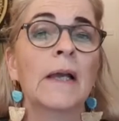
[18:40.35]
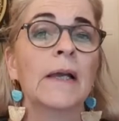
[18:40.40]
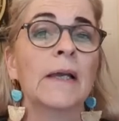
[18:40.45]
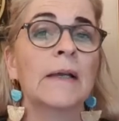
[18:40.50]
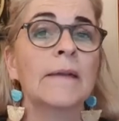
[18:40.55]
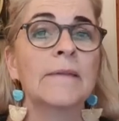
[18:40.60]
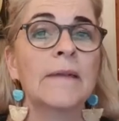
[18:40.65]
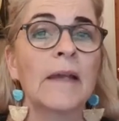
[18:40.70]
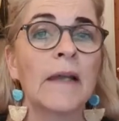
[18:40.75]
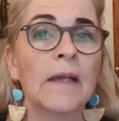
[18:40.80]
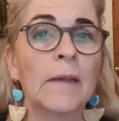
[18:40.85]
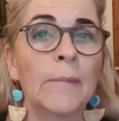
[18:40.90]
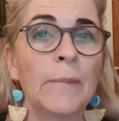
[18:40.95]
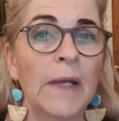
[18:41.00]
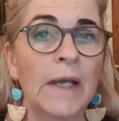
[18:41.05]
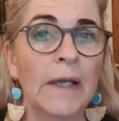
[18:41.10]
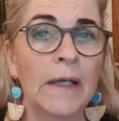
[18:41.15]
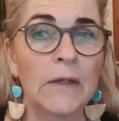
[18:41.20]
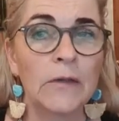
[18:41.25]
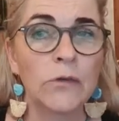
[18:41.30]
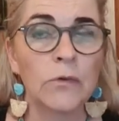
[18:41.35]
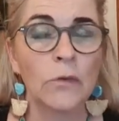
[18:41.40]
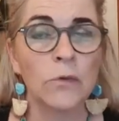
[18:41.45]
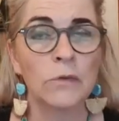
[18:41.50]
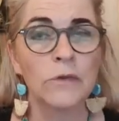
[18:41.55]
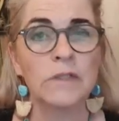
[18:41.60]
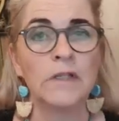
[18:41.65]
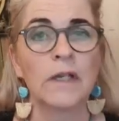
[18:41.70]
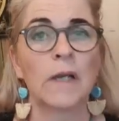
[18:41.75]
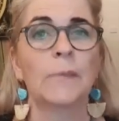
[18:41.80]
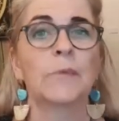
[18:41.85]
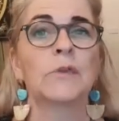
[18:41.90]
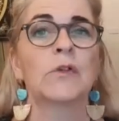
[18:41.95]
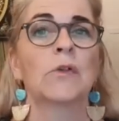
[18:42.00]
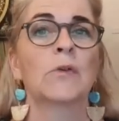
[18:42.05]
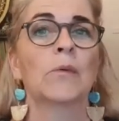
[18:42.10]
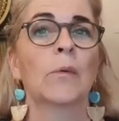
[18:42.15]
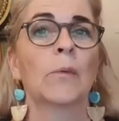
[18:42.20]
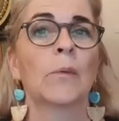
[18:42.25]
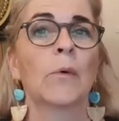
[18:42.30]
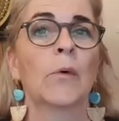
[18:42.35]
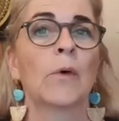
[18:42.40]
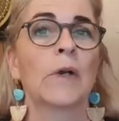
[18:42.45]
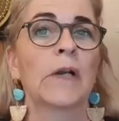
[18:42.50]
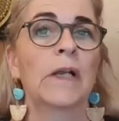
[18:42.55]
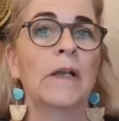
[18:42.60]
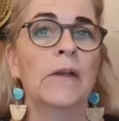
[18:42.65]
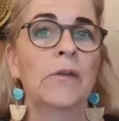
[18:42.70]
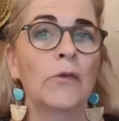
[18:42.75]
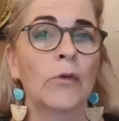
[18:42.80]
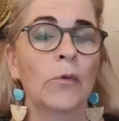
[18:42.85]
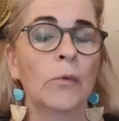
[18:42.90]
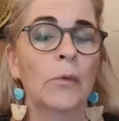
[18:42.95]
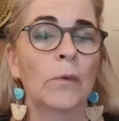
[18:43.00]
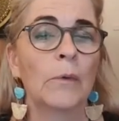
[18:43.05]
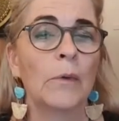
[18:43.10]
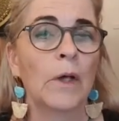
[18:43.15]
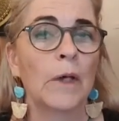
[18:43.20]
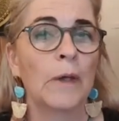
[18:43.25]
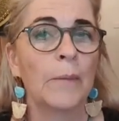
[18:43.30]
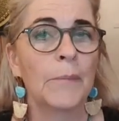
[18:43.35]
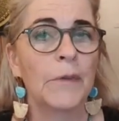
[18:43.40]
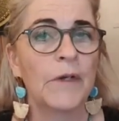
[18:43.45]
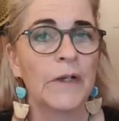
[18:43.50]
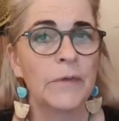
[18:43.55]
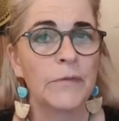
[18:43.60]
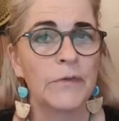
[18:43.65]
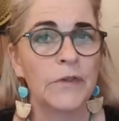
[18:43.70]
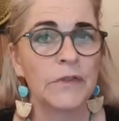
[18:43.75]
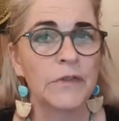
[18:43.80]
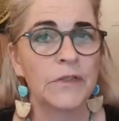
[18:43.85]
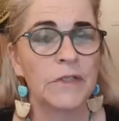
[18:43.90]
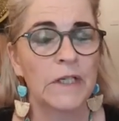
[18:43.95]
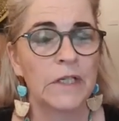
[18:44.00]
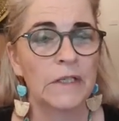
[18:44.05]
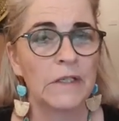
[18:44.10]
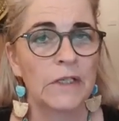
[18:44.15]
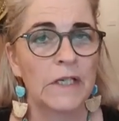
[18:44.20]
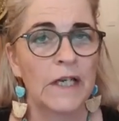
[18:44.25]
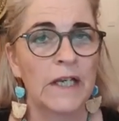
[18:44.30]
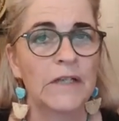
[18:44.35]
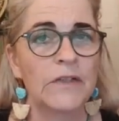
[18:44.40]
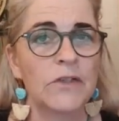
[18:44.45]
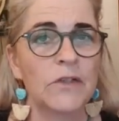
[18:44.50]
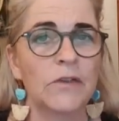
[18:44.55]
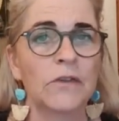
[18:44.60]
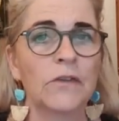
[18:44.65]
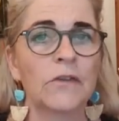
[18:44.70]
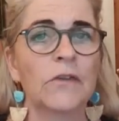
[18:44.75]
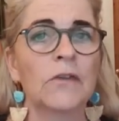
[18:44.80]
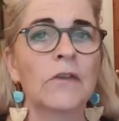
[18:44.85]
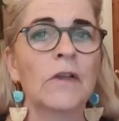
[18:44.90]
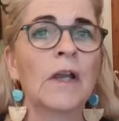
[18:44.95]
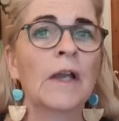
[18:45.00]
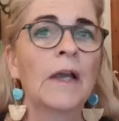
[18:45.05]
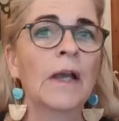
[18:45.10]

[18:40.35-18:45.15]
can take them back into conception or into previous generations.